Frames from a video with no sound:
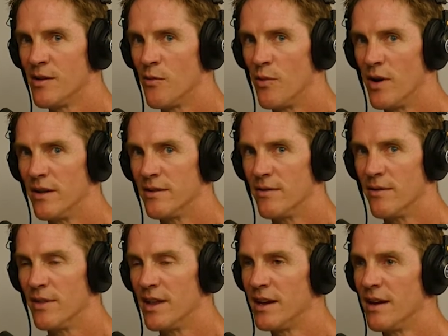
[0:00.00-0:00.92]
ways of
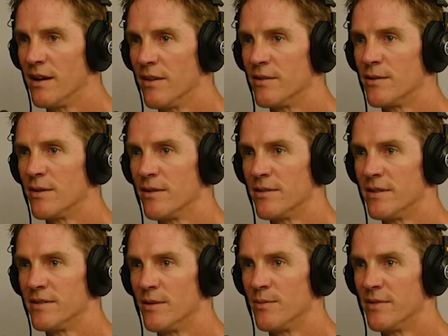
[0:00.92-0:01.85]
linking other trail
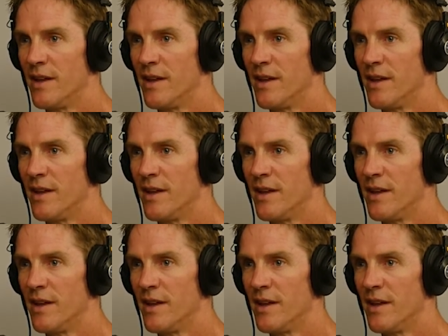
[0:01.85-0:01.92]
systems,